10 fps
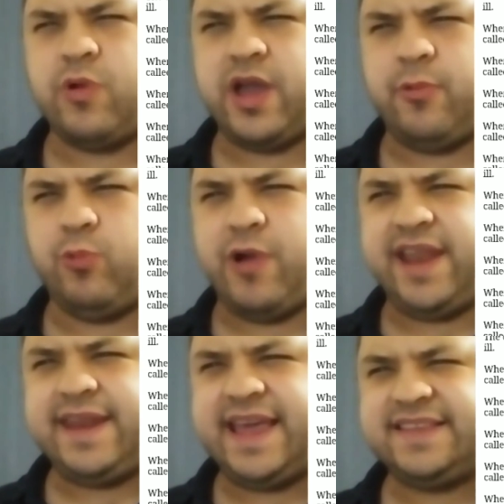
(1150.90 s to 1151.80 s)
When
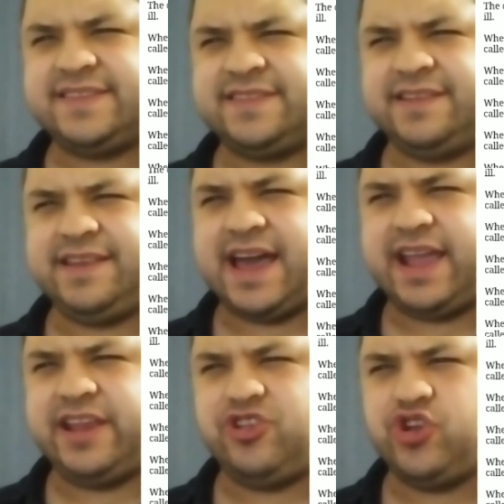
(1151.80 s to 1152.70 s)
Wednesday
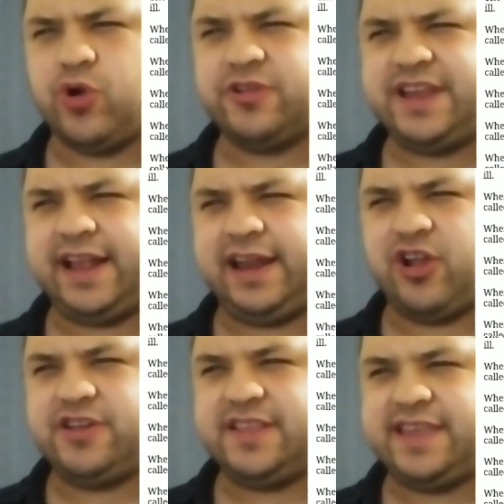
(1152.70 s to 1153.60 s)
died, York
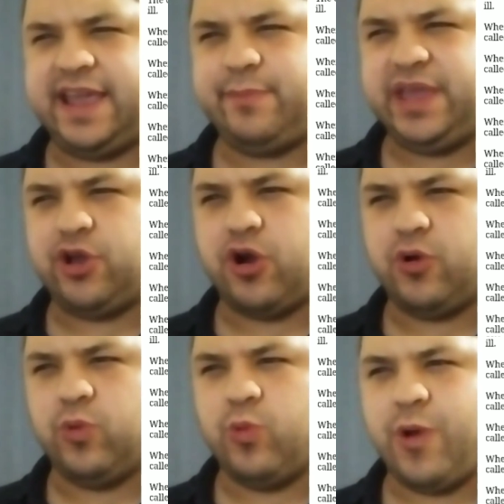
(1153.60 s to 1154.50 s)
declared the day be
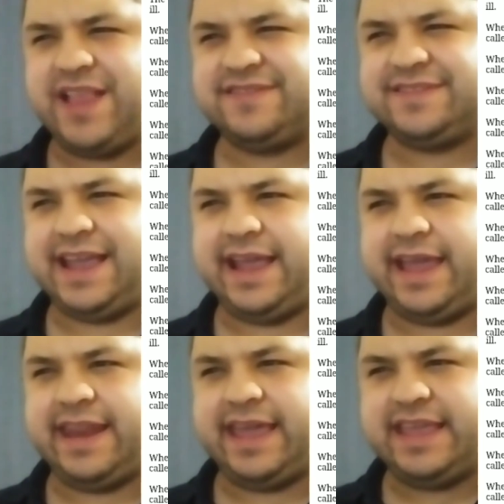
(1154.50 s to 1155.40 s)
called
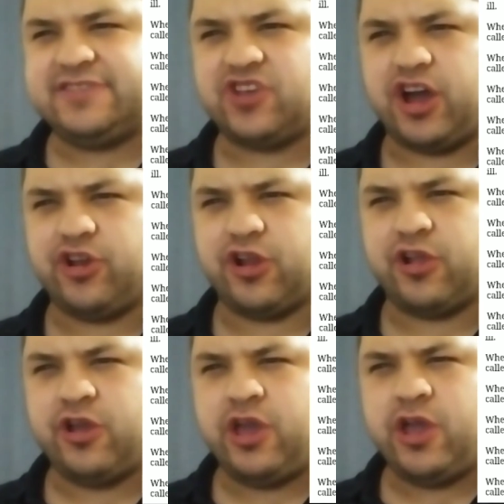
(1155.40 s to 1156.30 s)
Wednesday in his
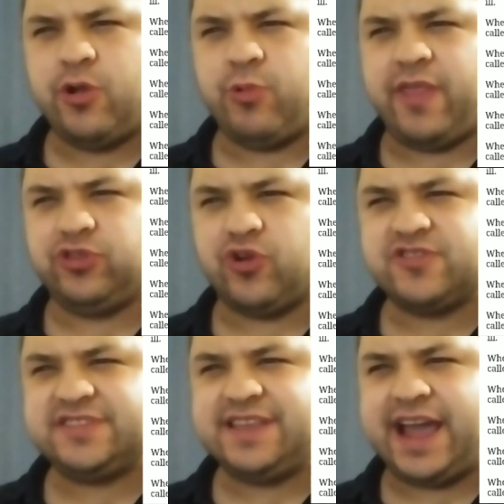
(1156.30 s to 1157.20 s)
honor. When
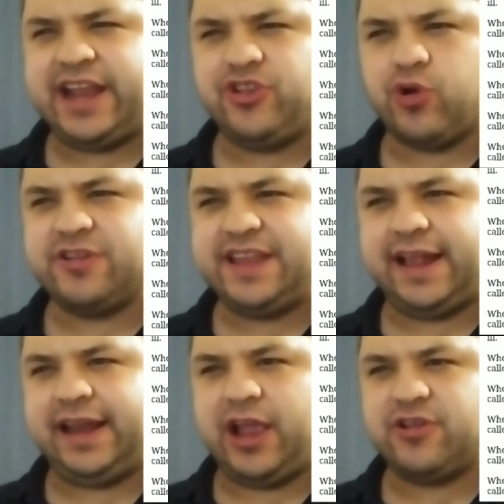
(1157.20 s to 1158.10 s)
Thursday died, York
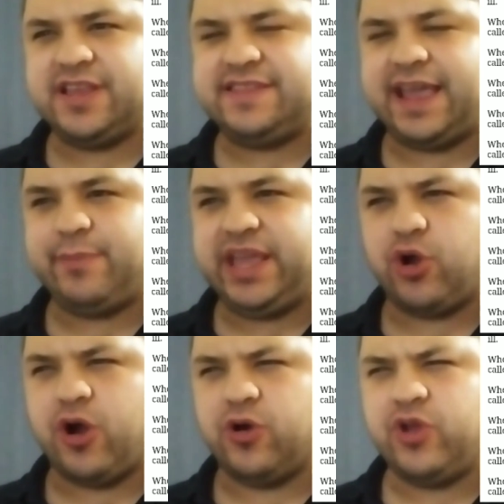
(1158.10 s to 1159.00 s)
declared the day be
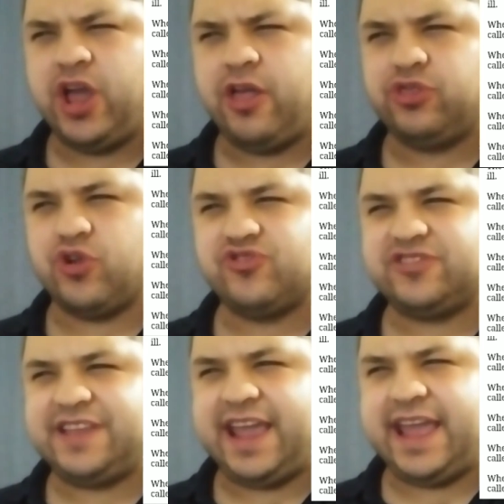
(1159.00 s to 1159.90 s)
called
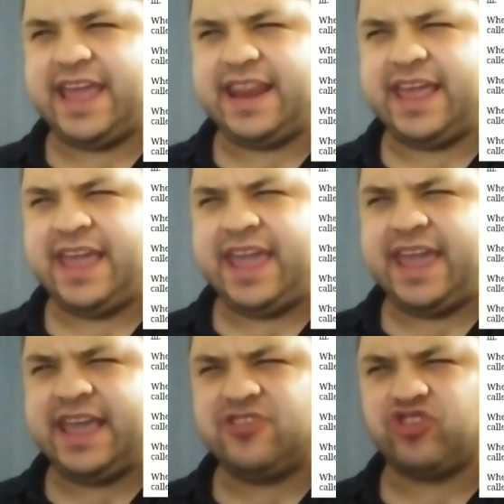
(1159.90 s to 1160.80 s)
Thursday in
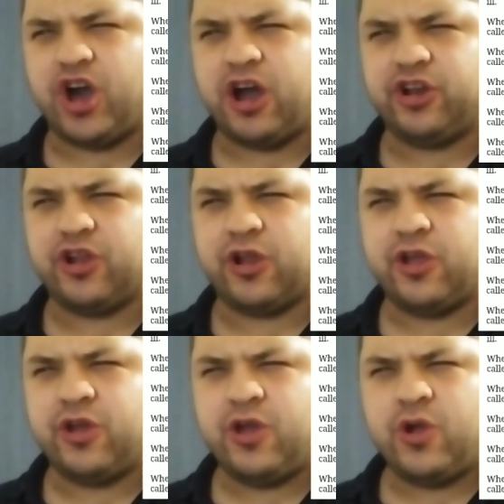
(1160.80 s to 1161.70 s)
his honor.